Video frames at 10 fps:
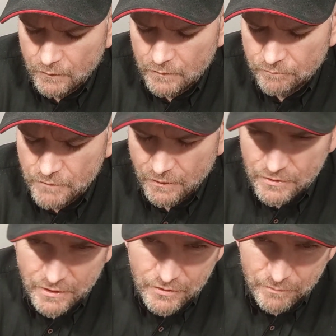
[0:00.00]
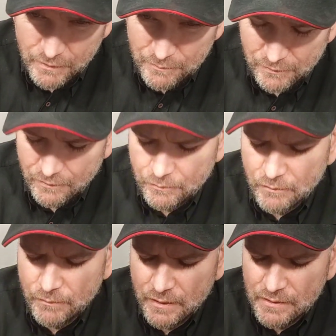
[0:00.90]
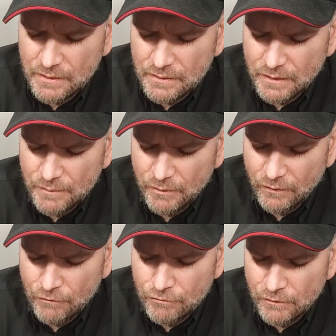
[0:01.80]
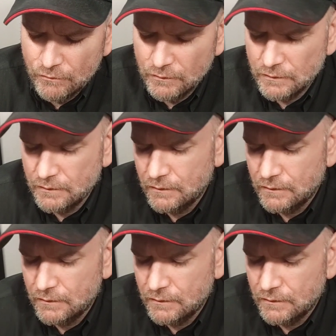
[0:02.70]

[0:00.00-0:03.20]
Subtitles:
And then, let's say some people will put masking tape on the ferrule,